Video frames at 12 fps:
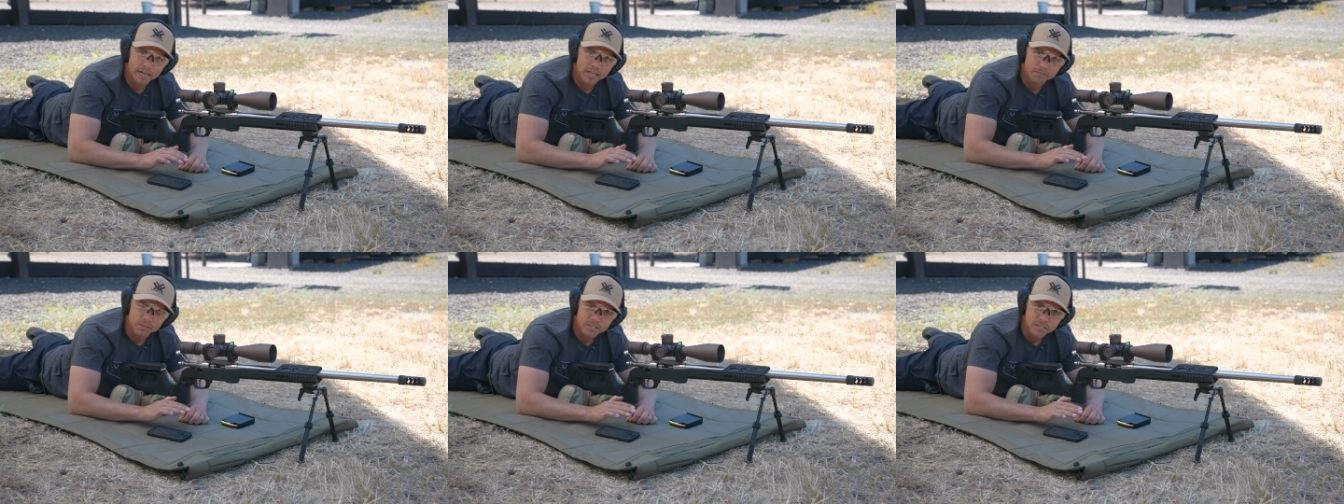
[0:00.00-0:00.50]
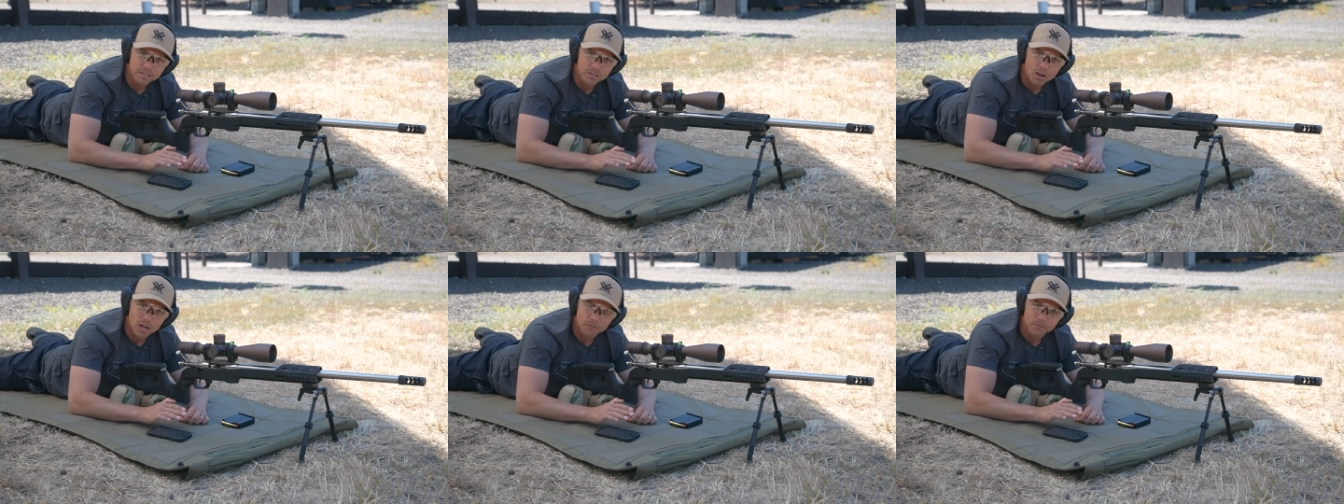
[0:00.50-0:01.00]
And if this is
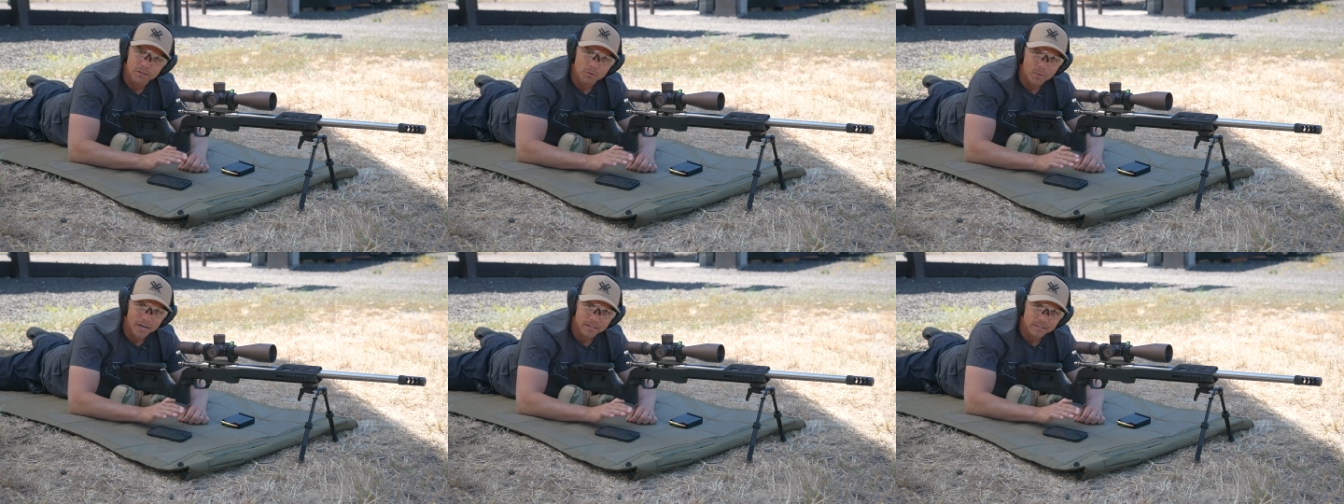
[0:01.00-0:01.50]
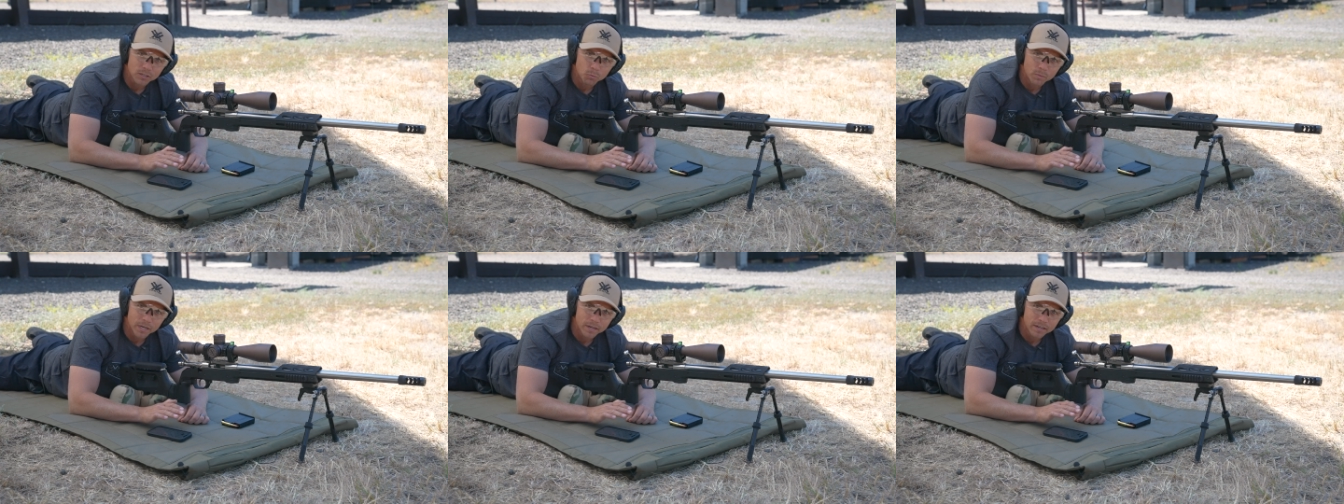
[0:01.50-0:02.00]
off even by a little
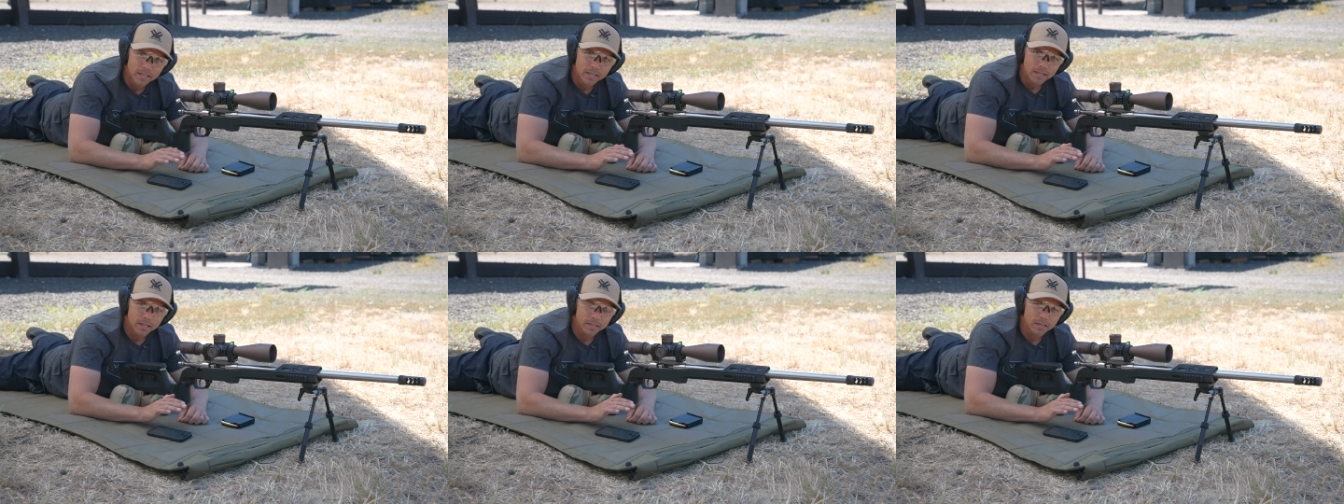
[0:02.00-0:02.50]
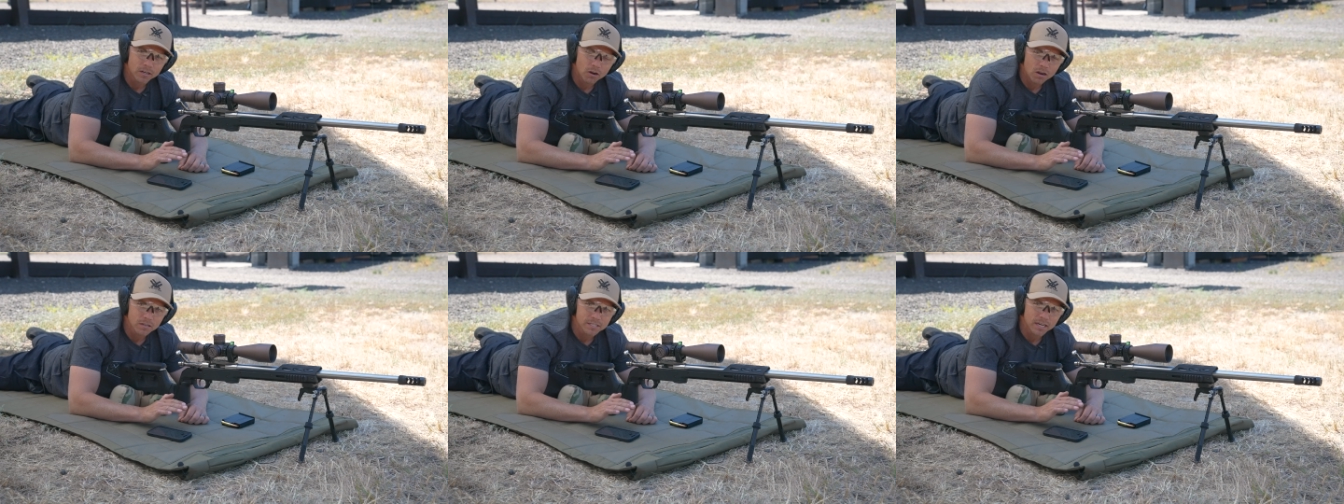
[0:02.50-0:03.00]
bit, it can
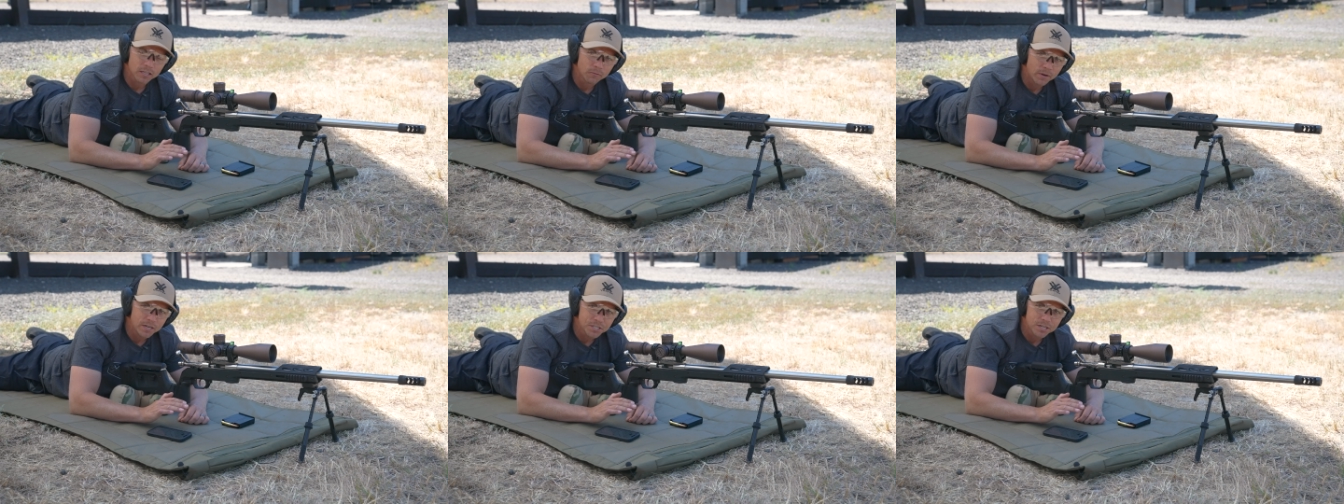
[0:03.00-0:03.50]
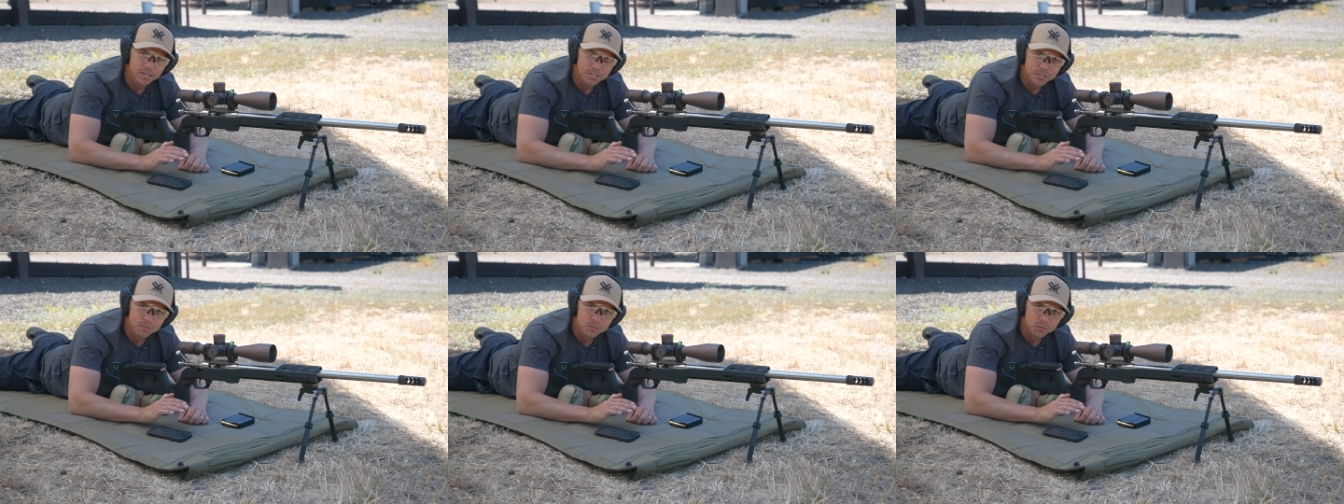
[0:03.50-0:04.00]
cause elevation
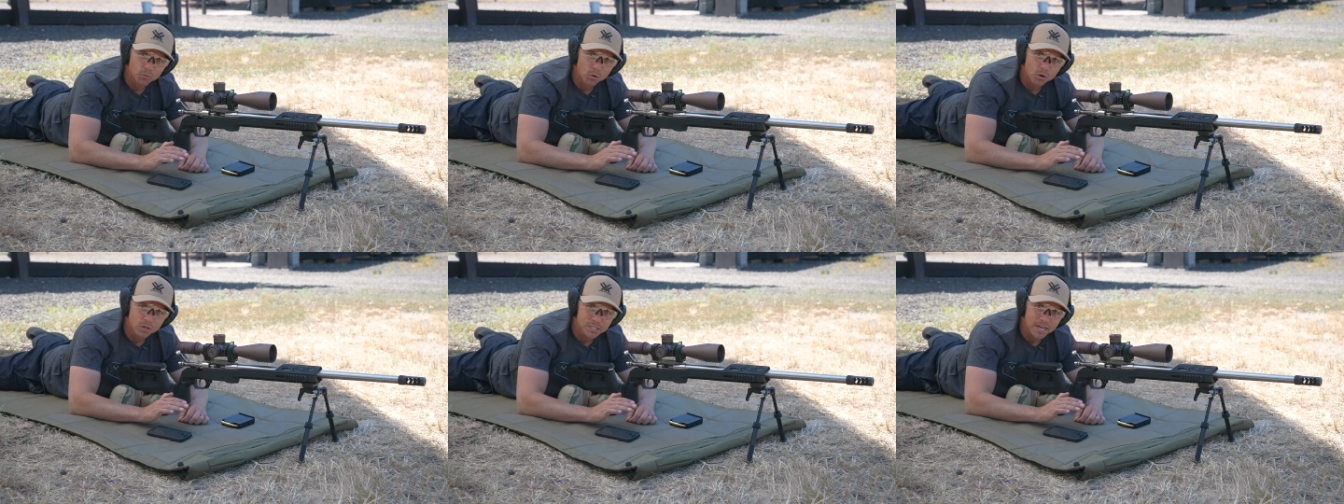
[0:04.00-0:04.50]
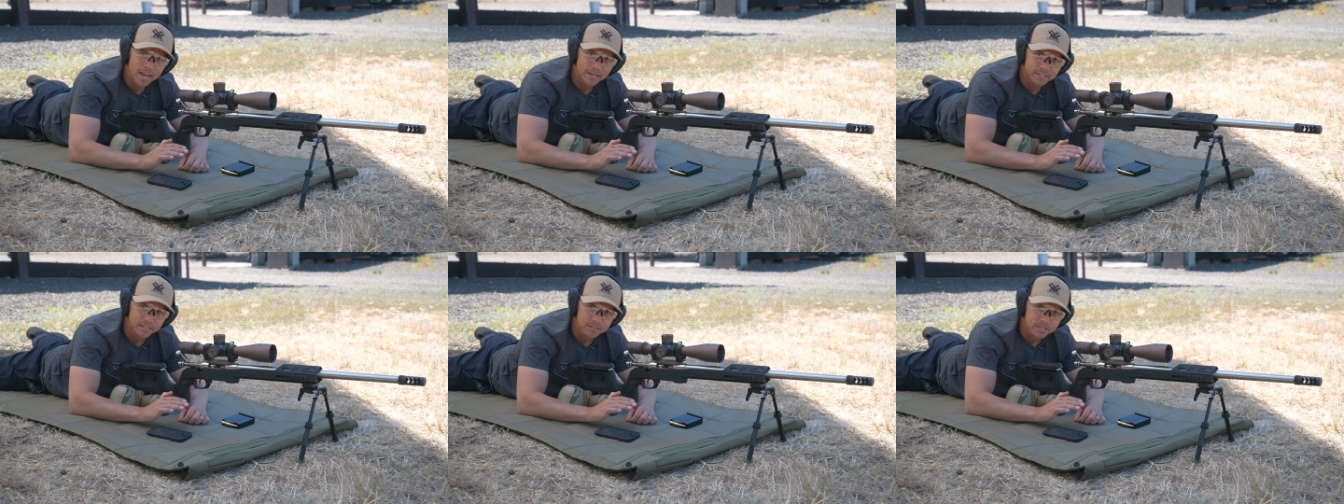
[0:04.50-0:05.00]
issues for us
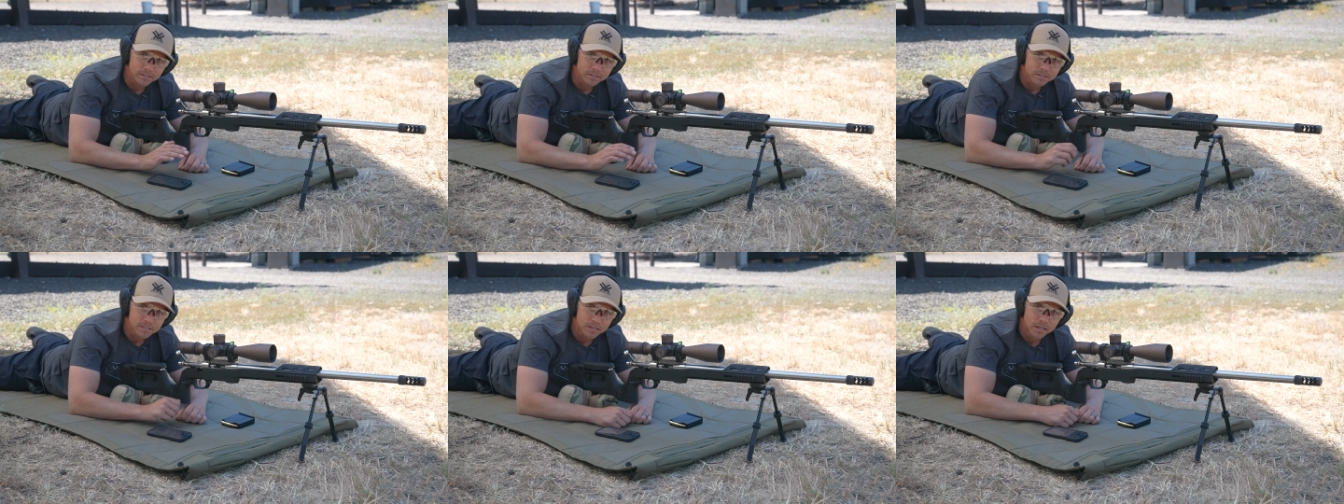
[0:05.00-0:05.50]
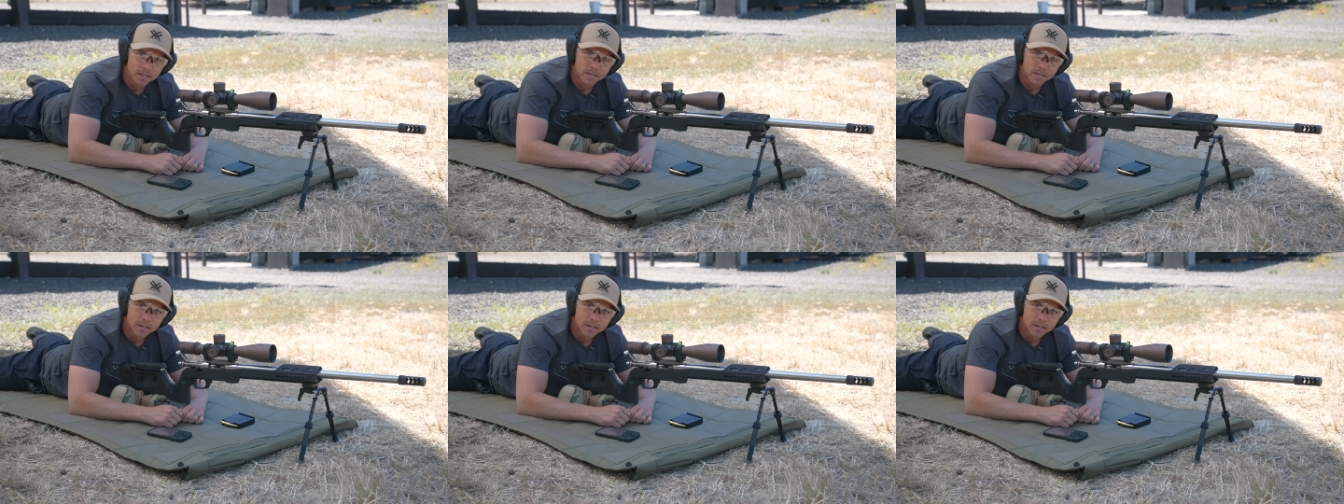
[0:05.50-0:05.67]
at distance.